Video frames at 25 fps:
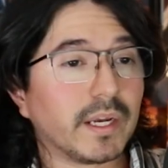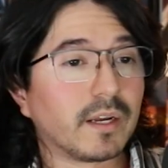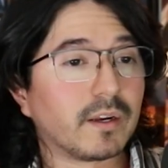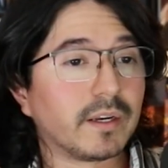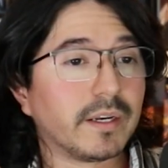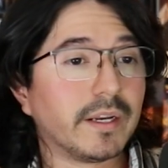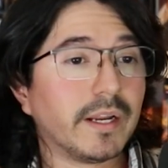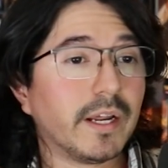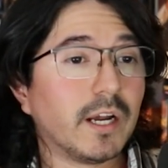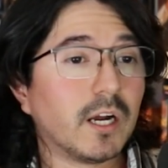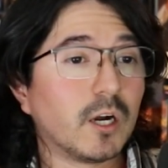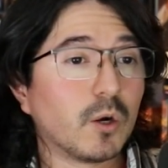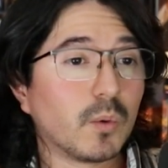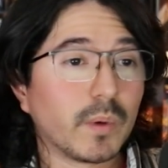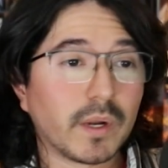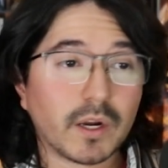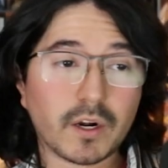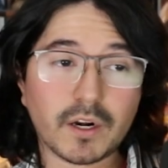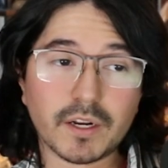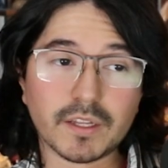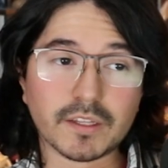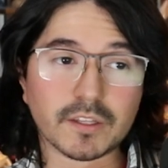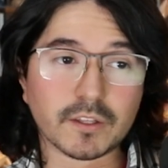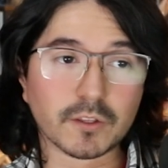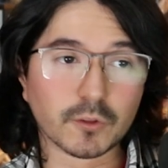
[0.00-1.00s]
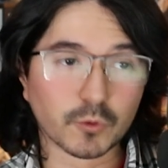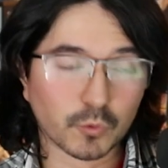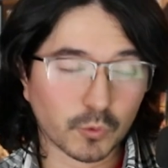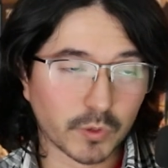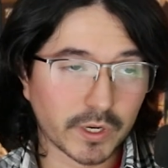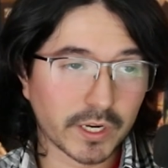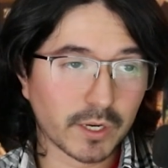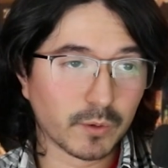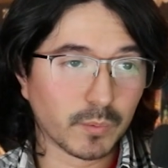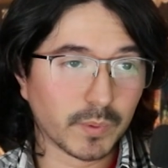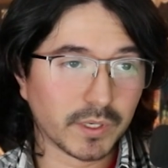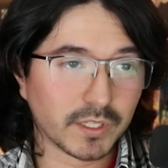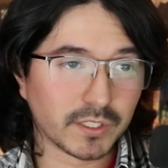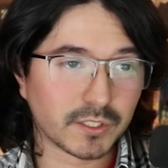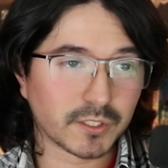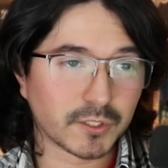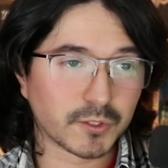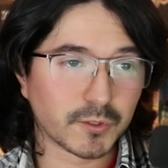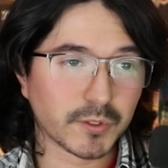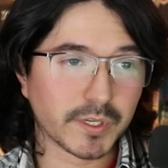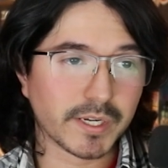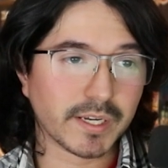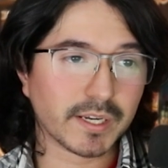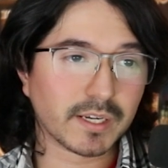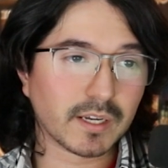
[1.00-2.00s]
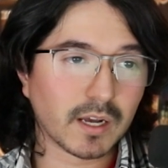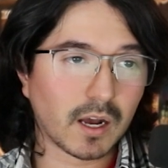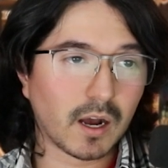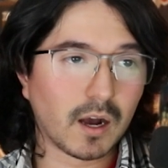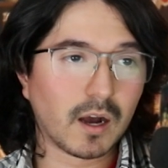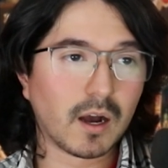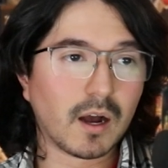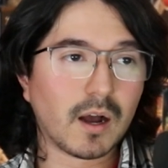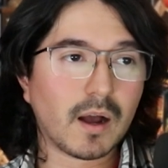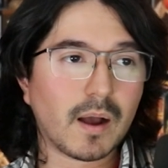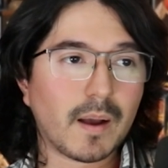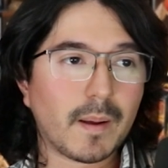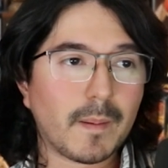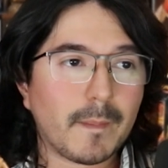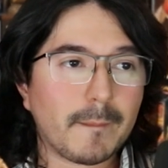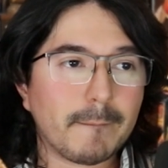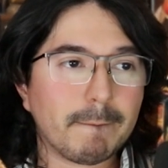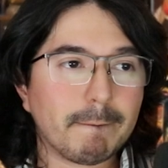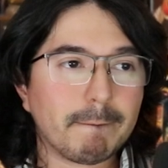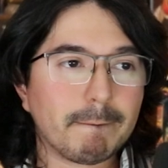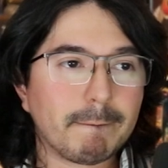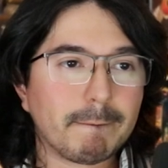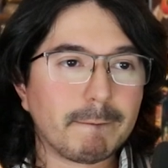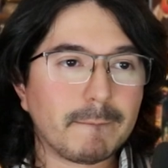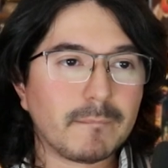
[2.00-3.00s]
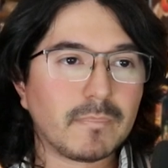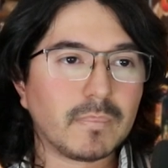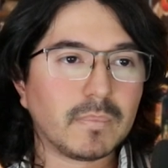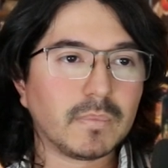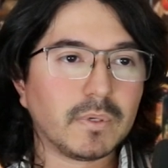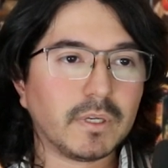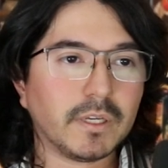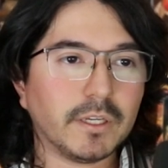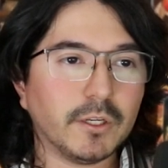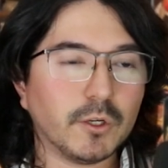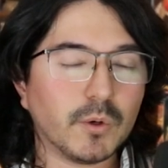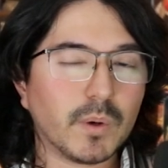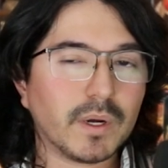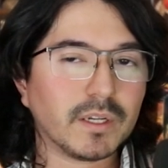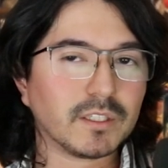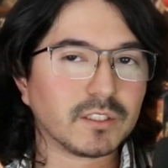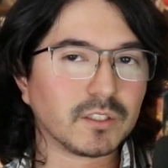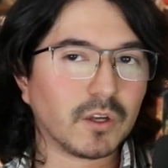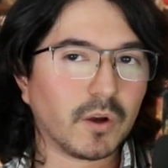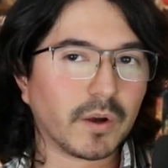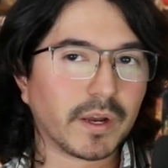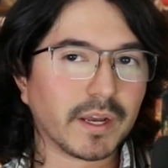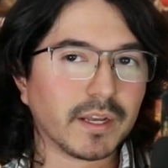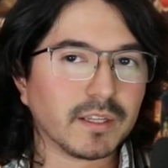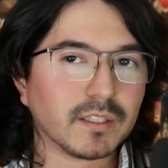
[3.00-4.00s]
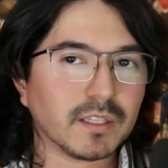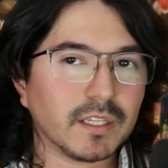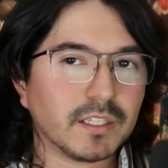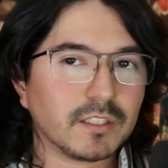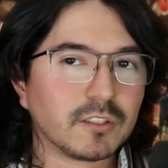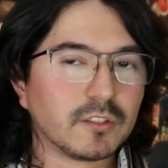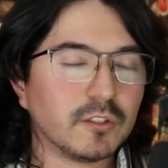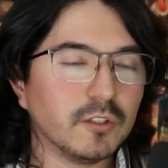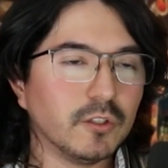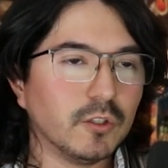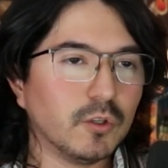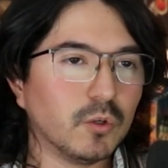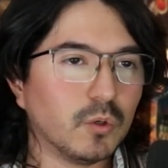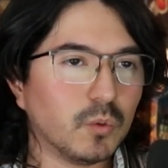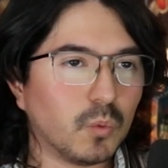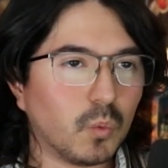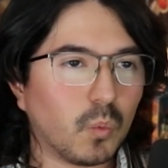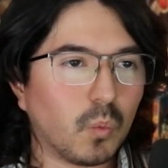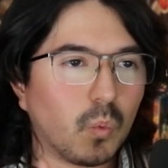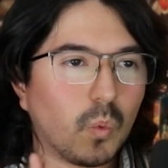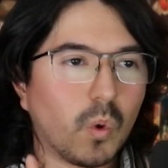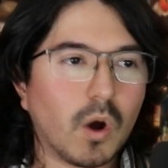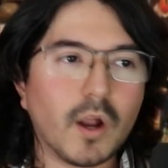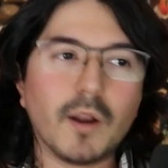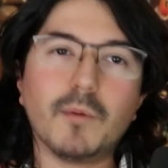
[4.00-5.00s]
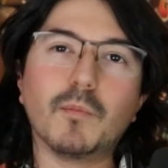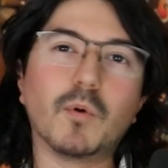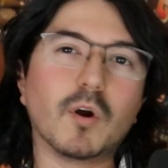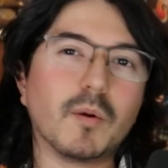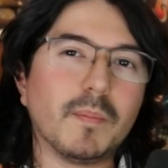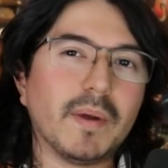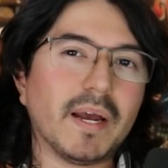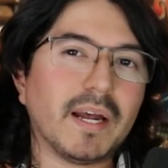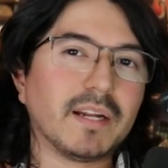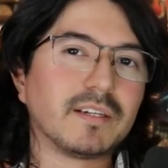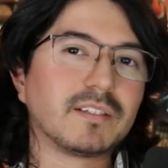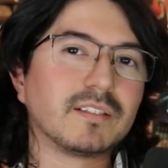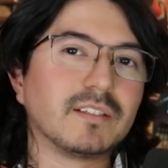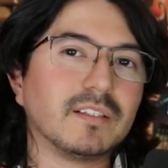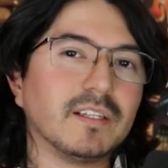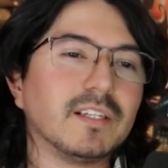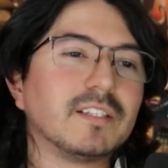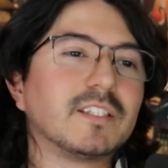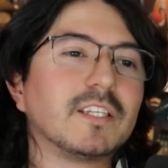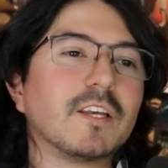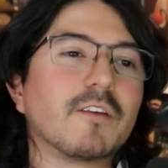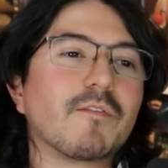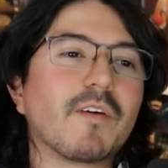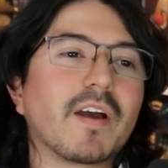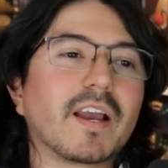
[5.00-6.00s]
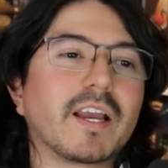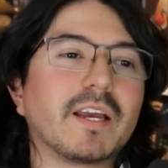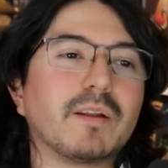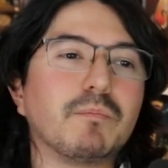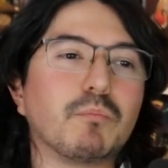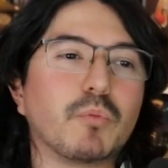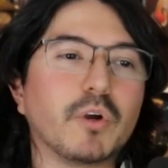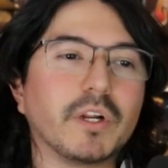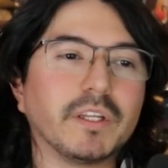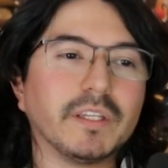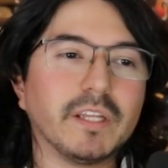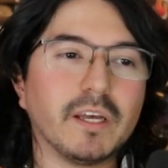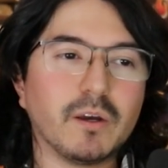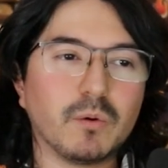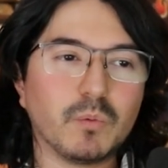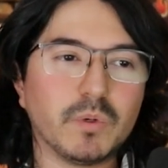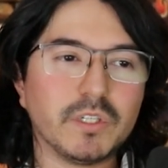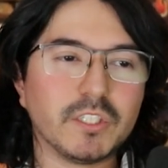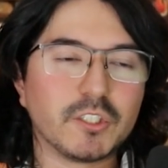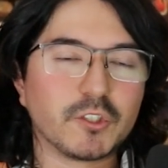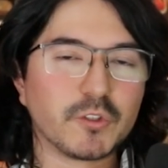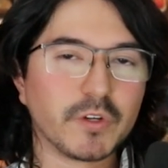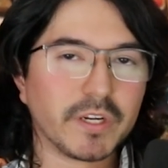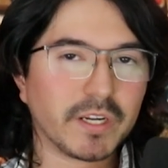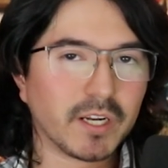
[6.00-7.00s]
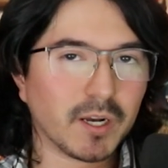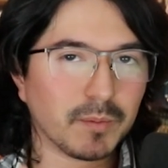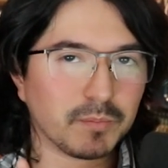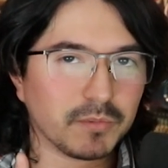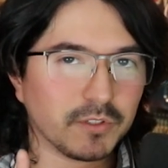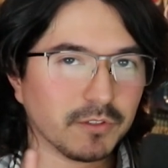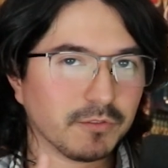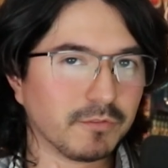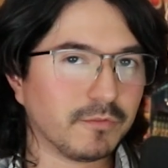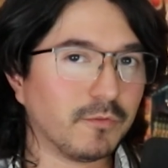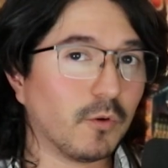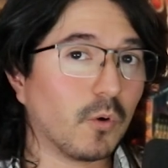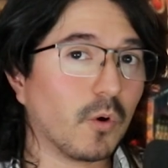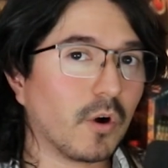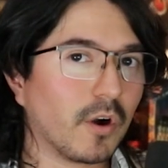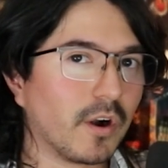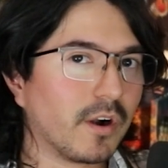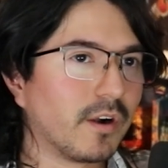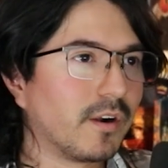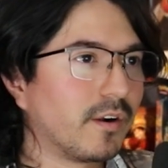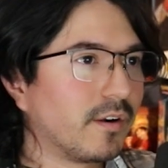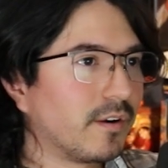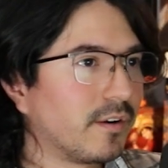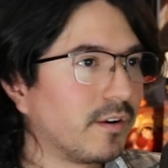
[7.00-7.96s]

at now? We are at a 3-win streak. You know what? Okay, let's do one more match. Let's see if I can bring that win streak up to 4.